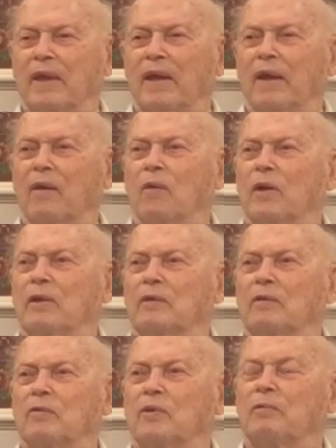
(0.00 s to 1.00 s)

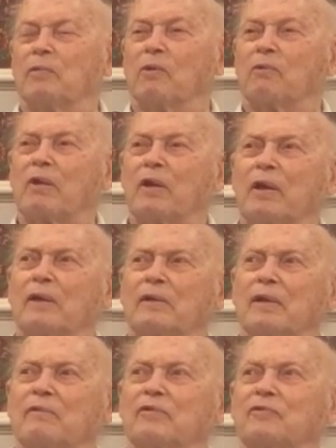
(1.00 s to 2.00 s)
Well, we both had
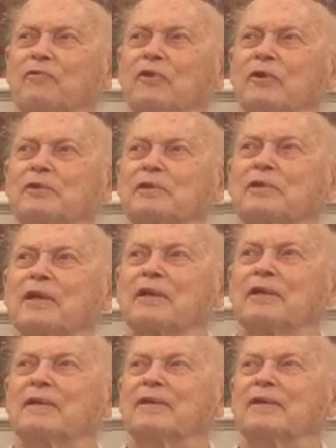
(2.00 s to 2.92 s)
love at first sight.